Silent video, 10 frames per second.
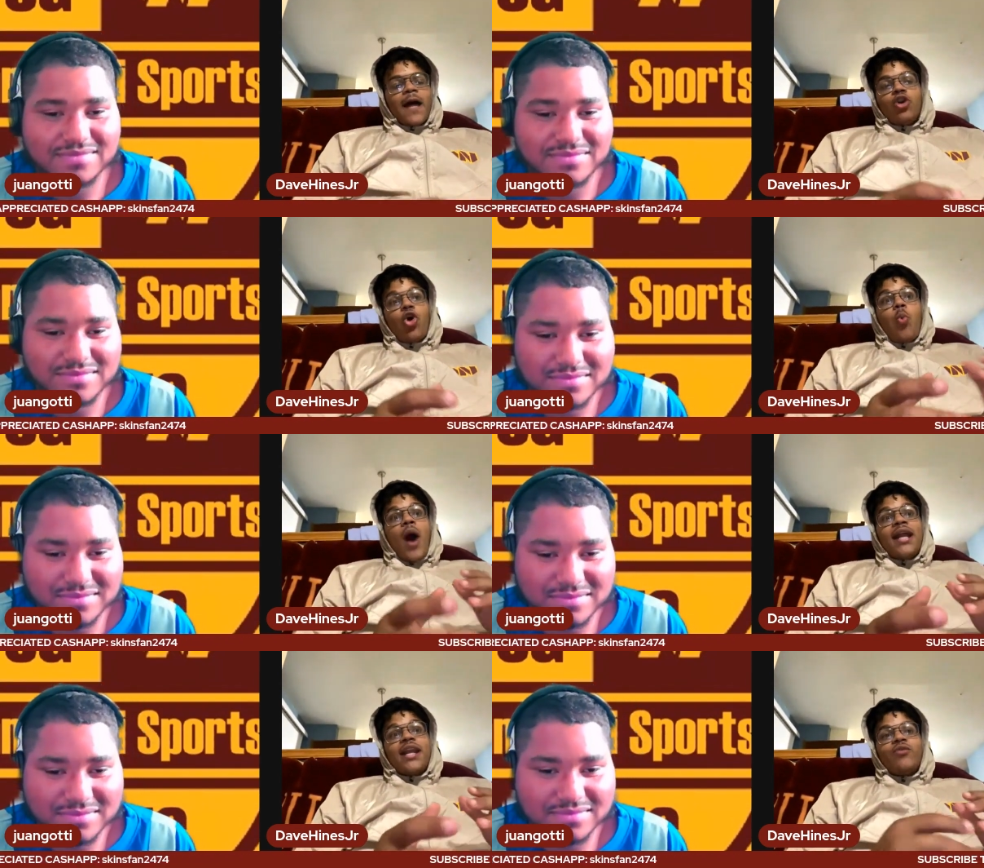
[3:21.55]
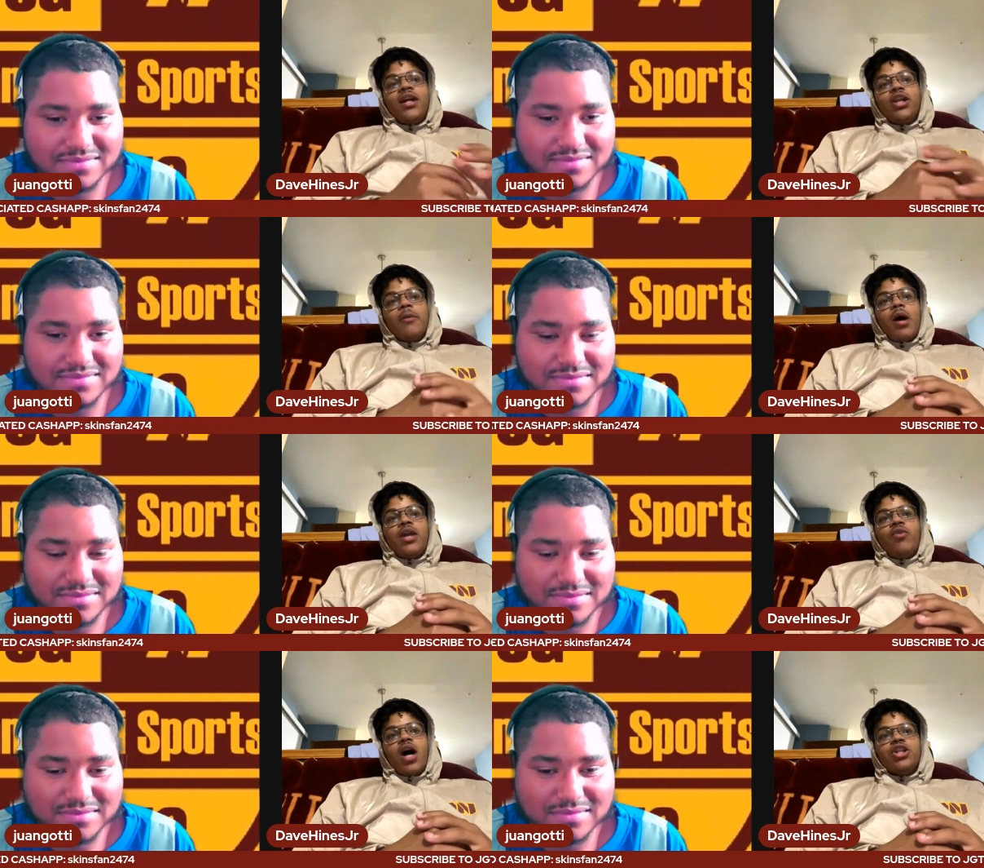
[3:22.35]
Speaker 1: I don't know why they didn't run out there
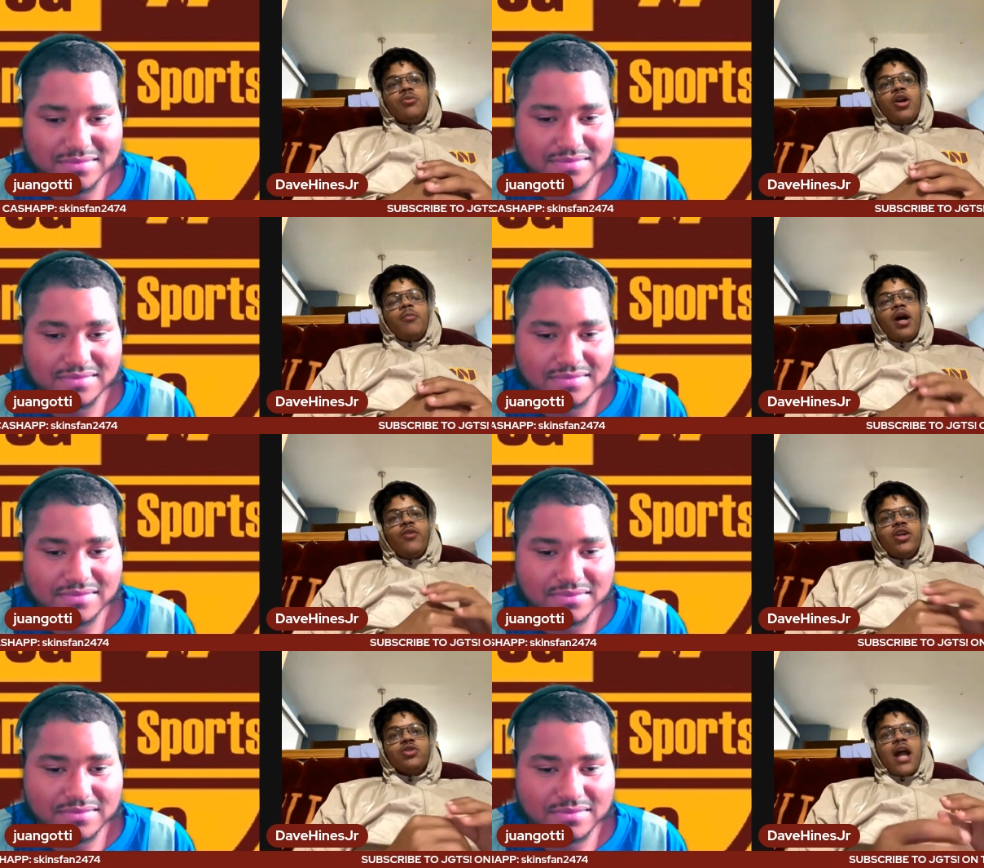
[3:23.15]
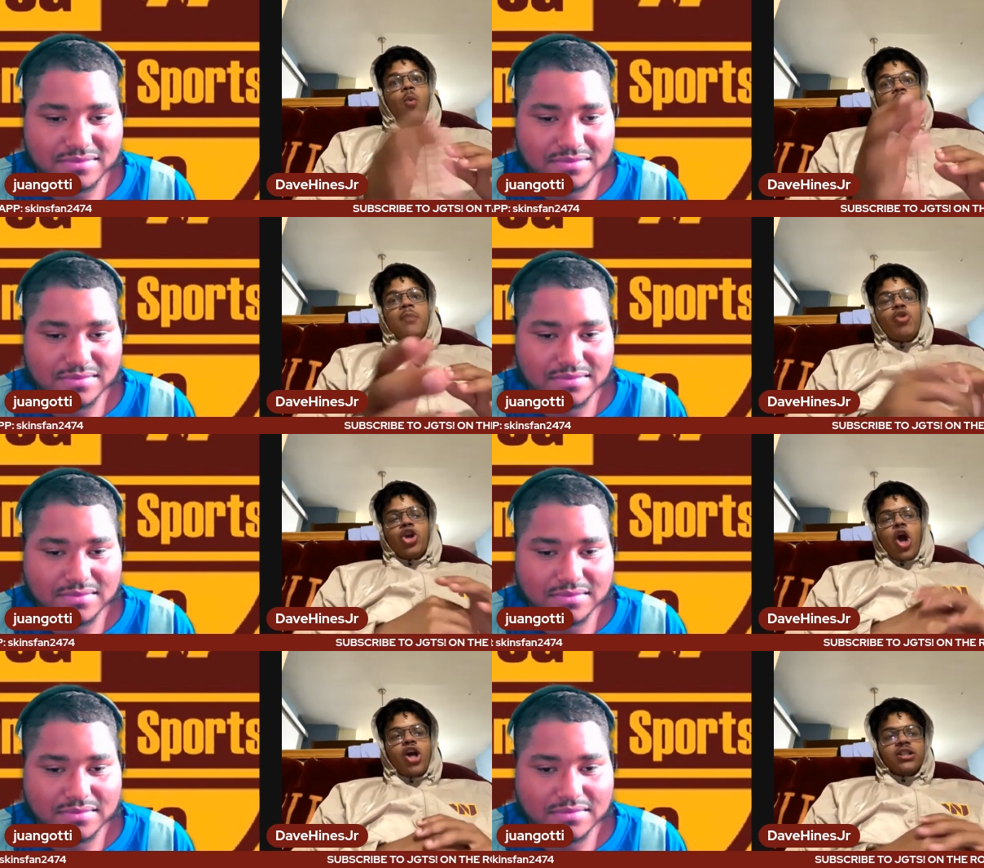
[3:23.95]
Monty Rogers. Monty, Monty Rogers got way
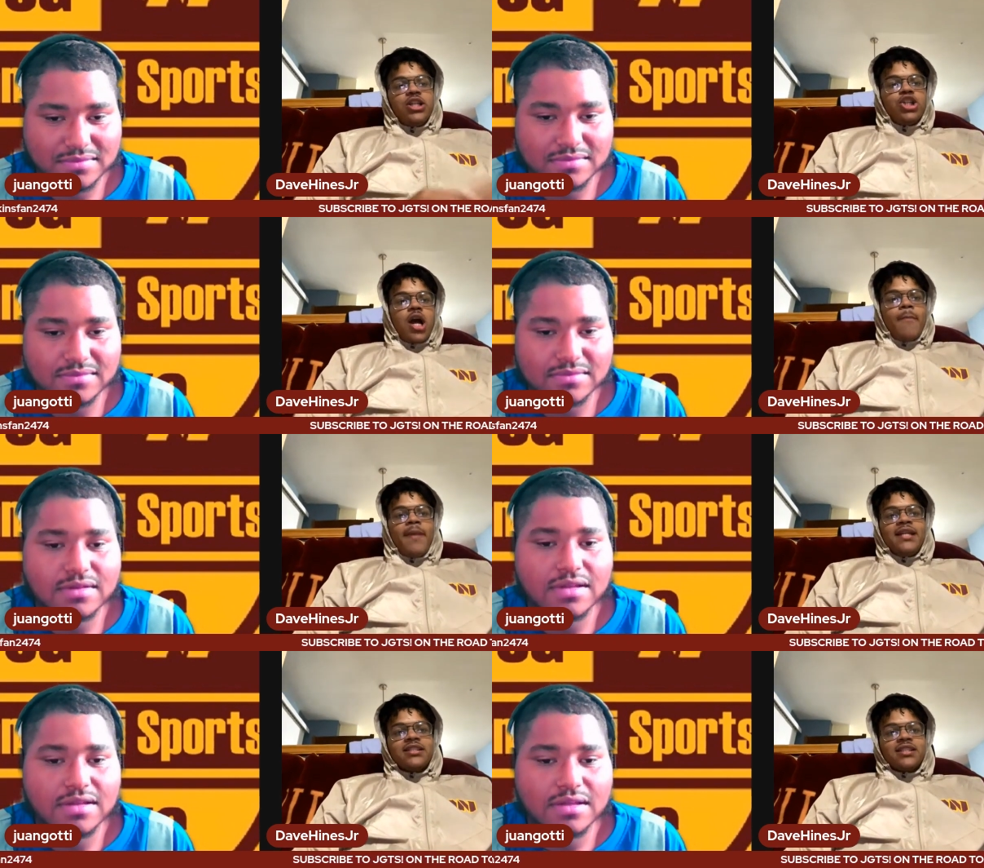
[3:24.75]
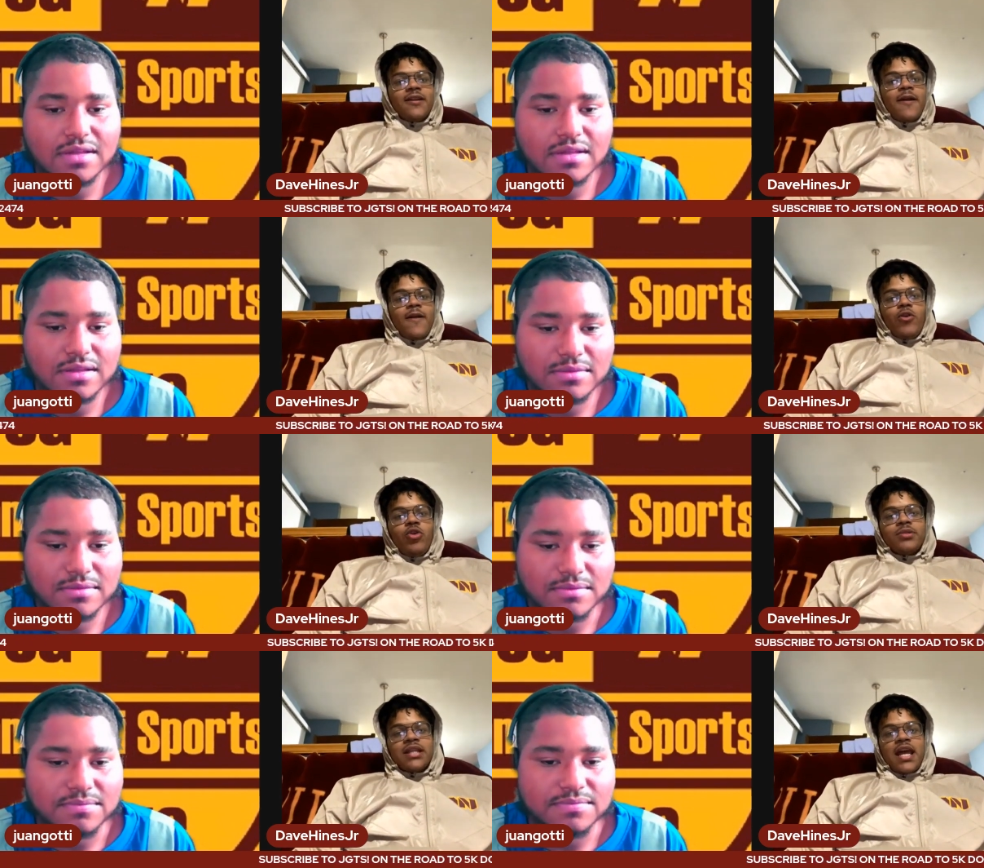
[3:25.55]
more yards than John Bates
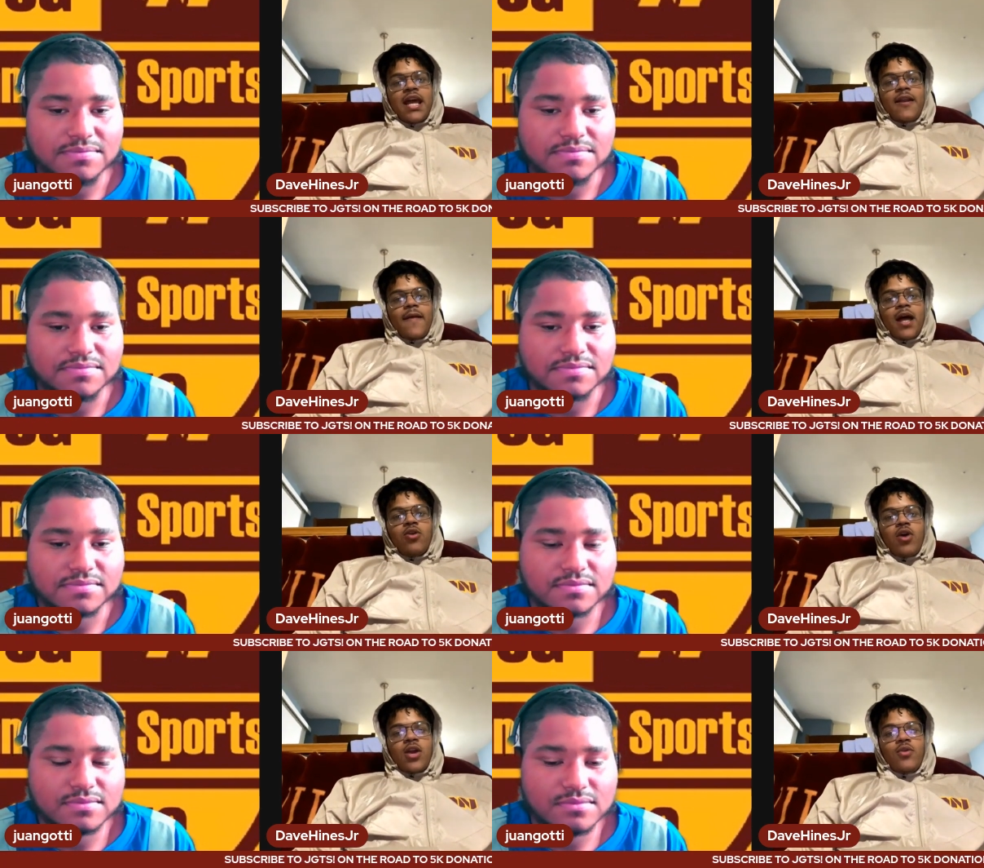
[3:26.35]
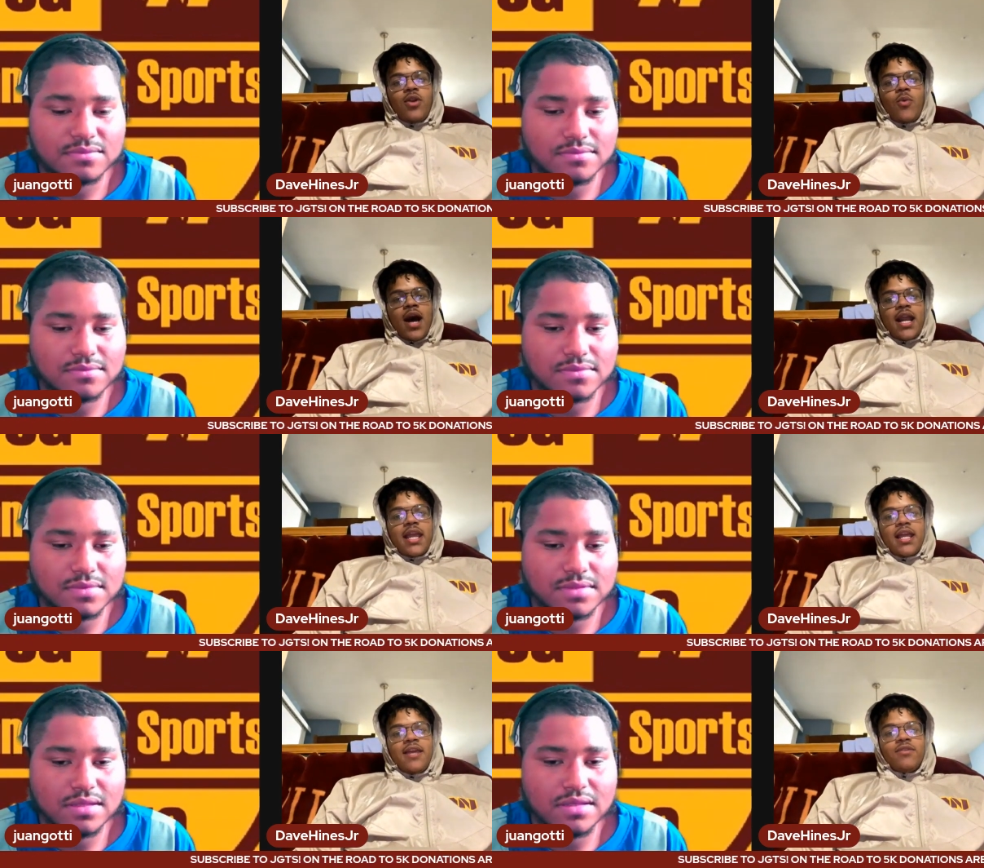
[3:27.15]
you know what I'm mm-hmm. saying? Mm-hmm. I don't. I don't get why
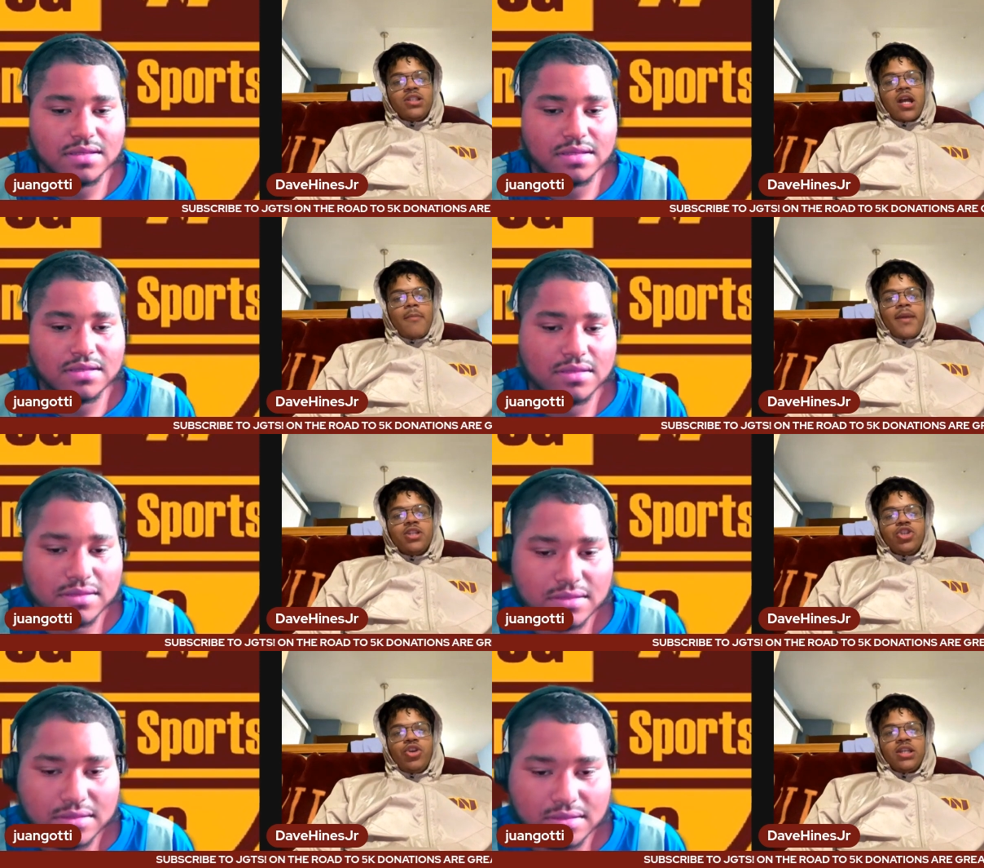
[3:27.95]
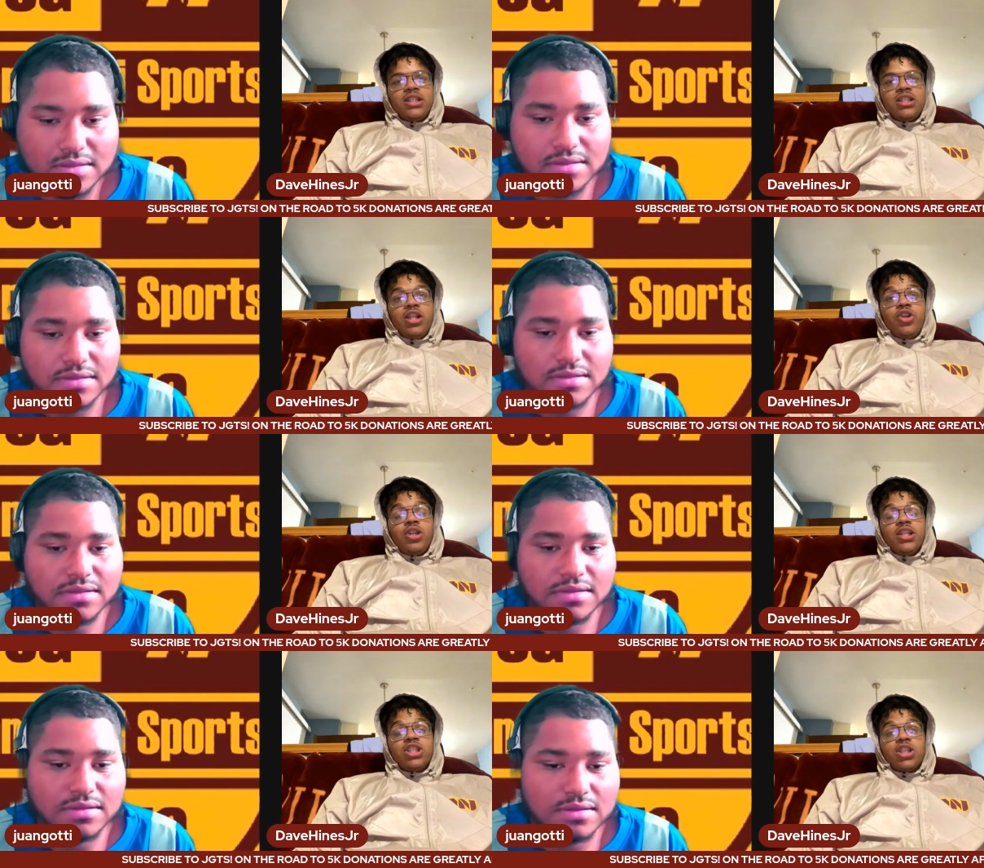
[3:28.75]
they giving John Bates screens. He's
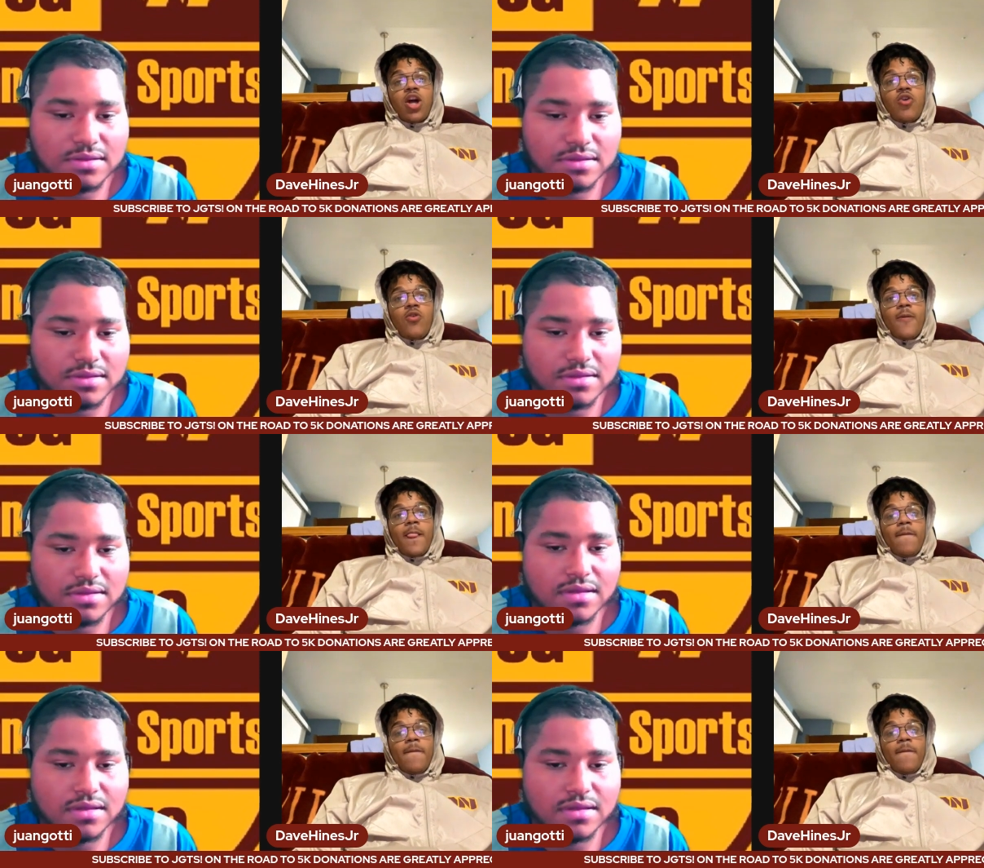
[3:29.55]
literally slow.